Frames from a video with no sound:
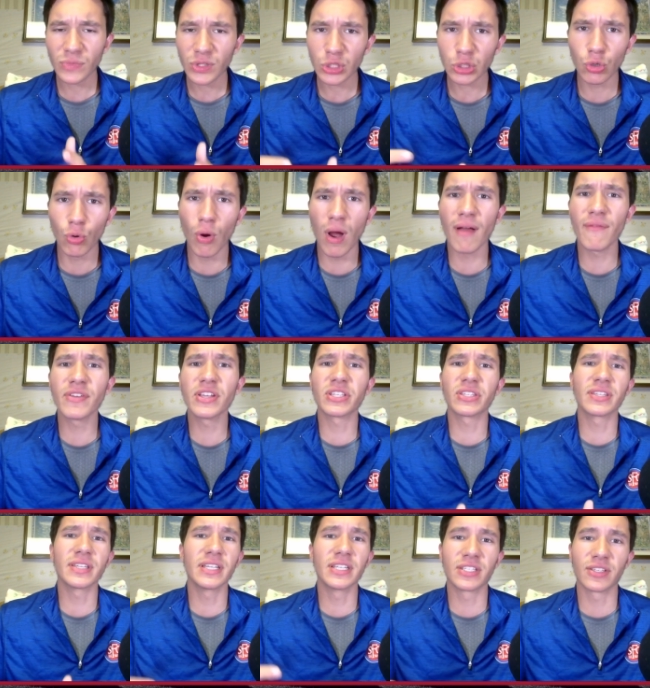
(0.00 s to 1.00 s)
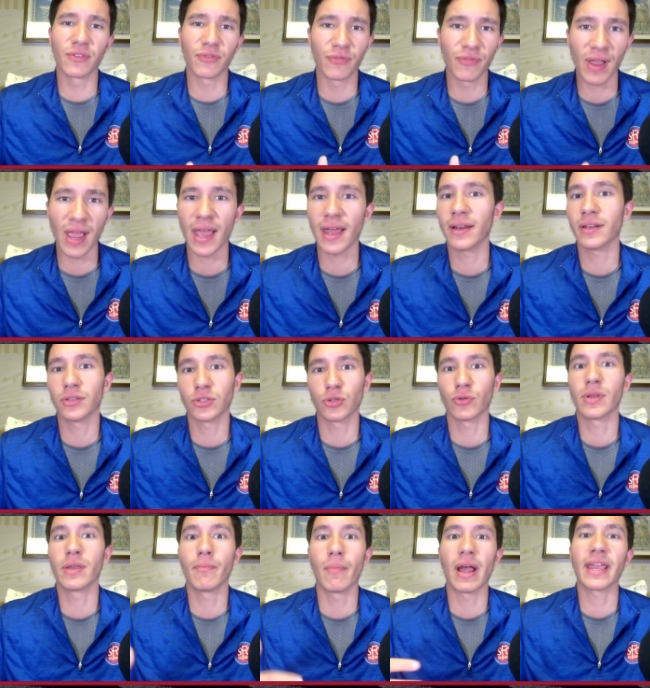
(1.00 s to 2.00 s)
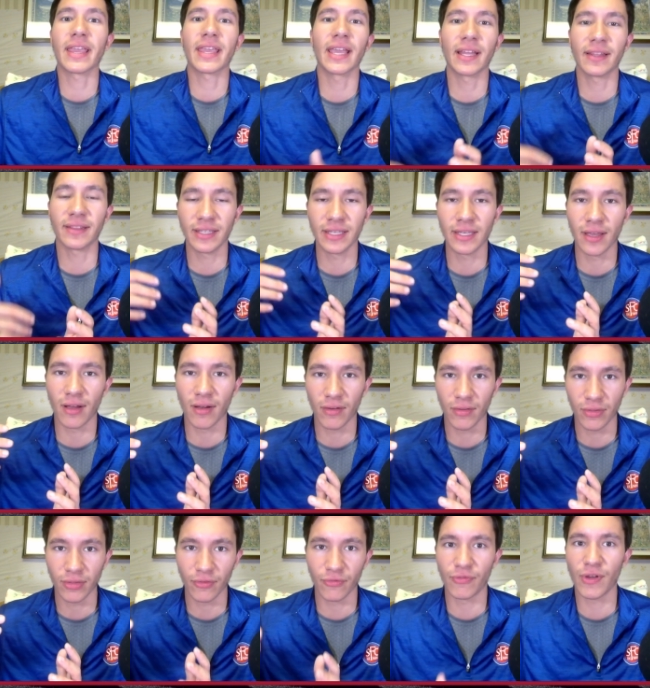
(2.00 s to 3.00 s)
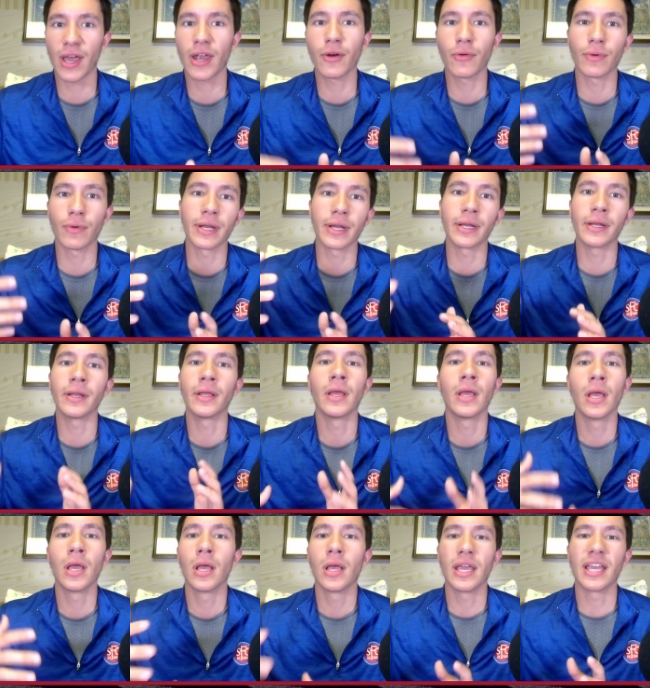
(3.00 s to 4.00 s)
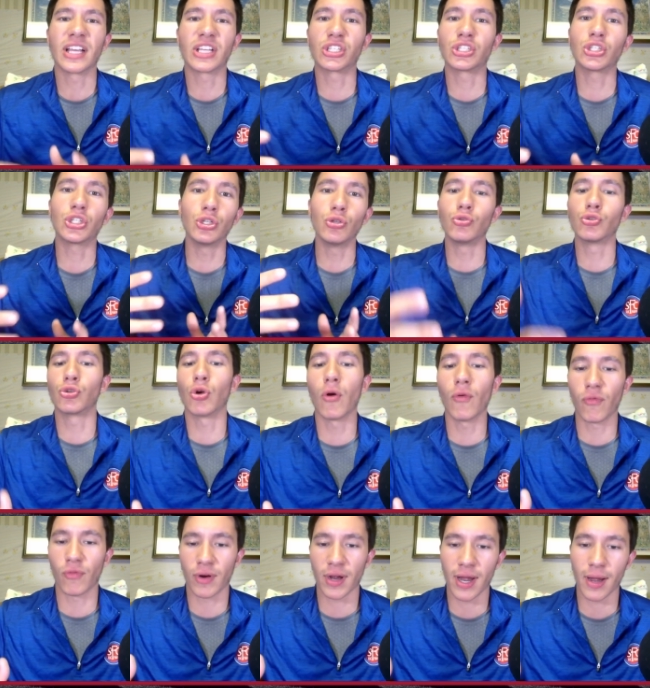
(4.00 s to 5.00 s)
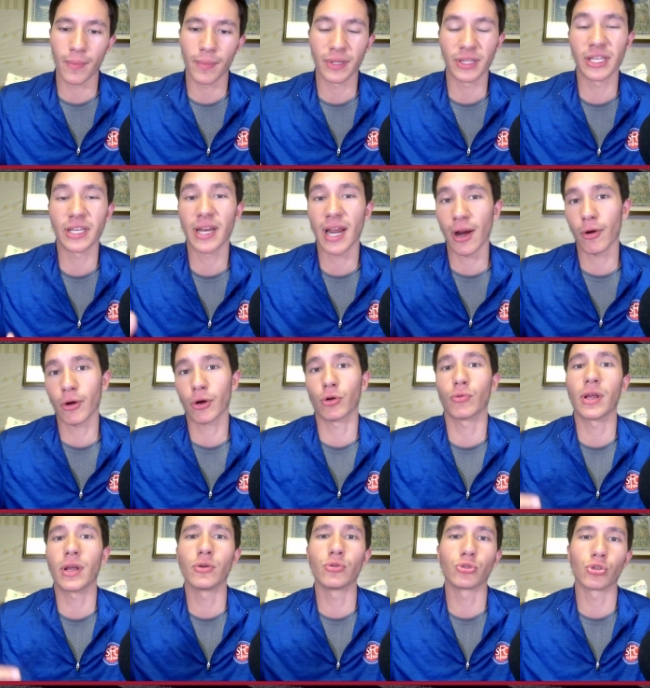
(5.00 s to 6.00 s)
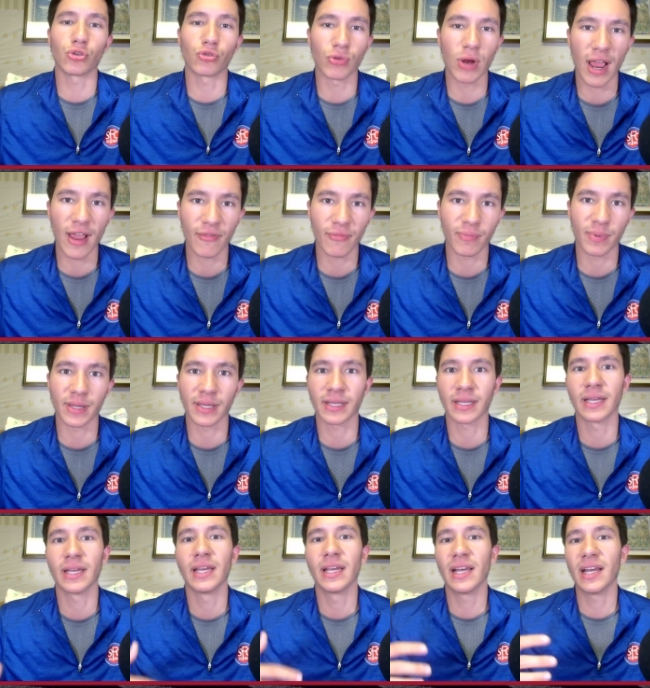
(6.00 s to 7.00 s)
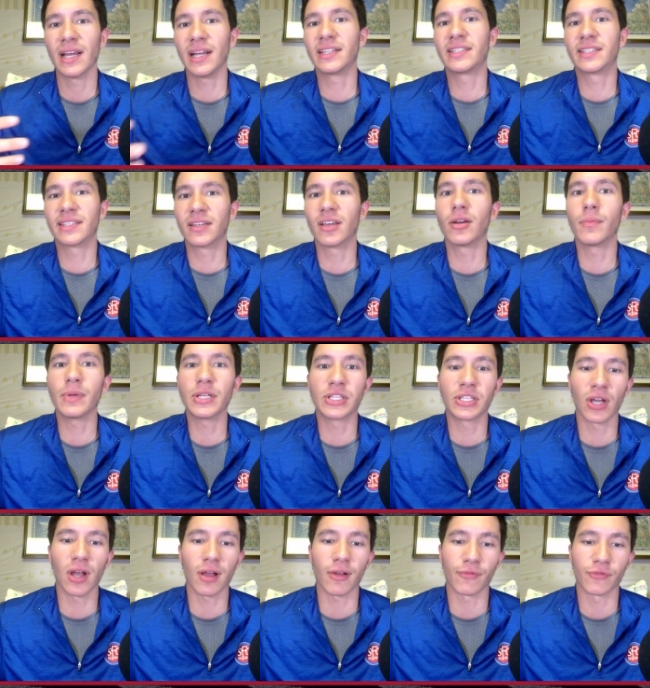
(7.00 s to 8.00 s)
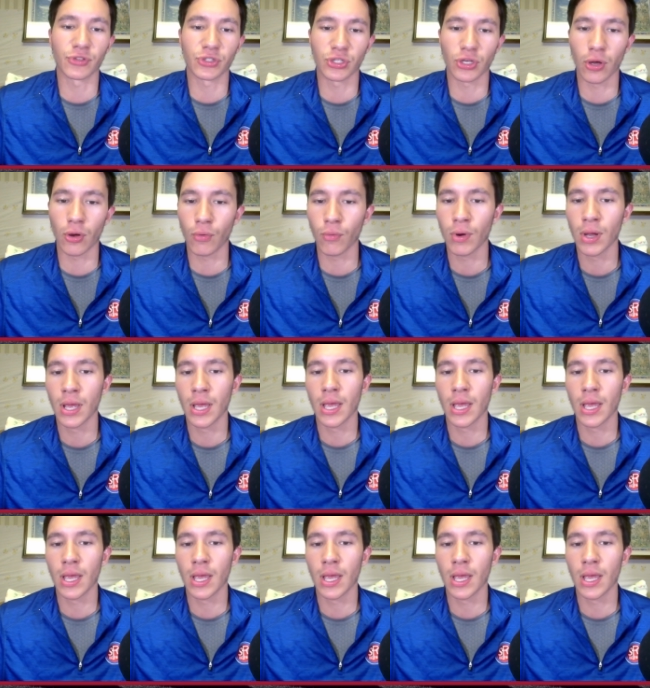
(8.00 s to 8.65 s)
who obviously is a vet, so he might get the veteran excuse over him, and then Eric Gray, who's a draft pick, it's going to be tough. So